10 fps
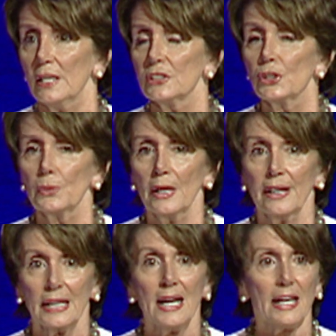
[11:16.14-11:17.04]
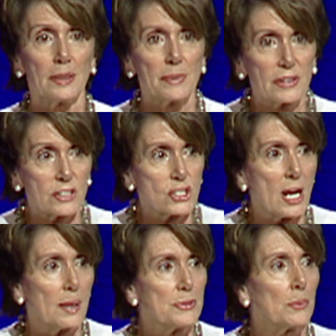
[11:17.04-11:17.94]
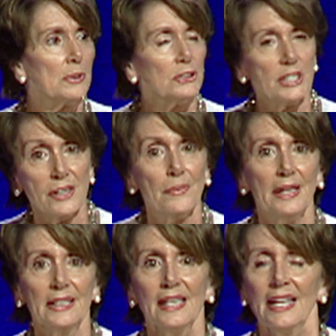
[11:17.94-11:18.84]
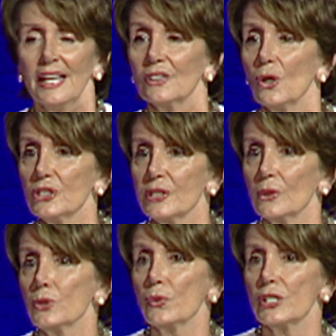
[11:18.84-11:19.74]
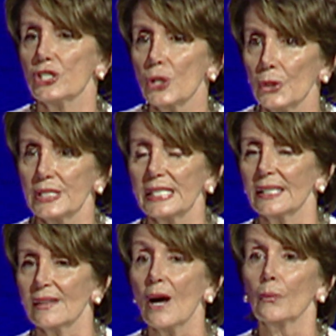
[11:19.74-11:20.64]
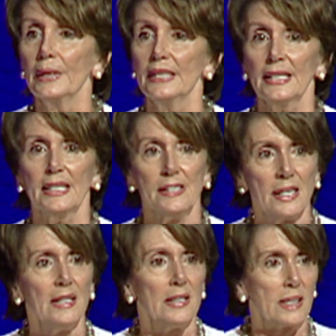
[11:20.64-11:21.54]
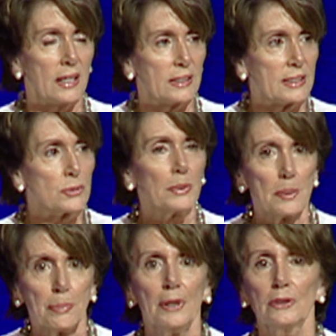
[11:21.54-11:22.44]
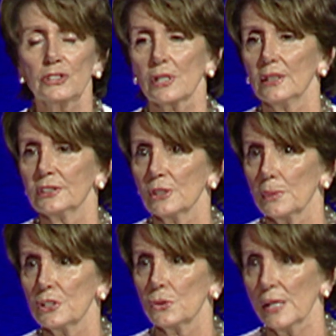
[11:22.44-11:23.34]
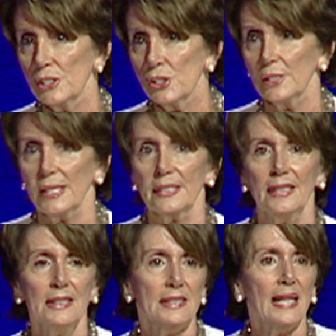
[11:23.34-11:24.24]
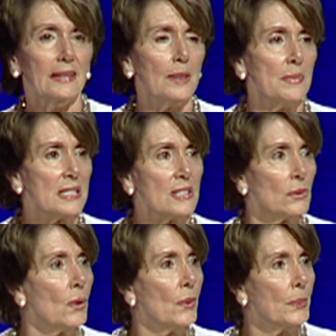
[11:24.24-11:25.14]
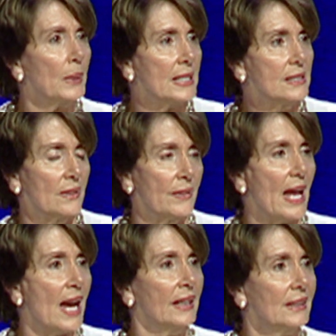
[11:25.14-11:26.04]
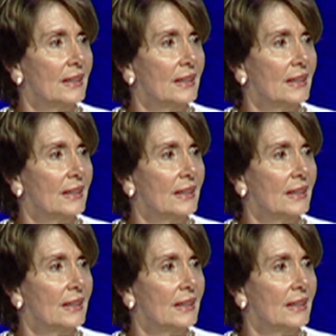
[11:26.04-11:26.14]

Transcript: to our economy and the jobs it will generate, and also to the certainty that we need as we approach a sequestration and debt limits and all the rest of that.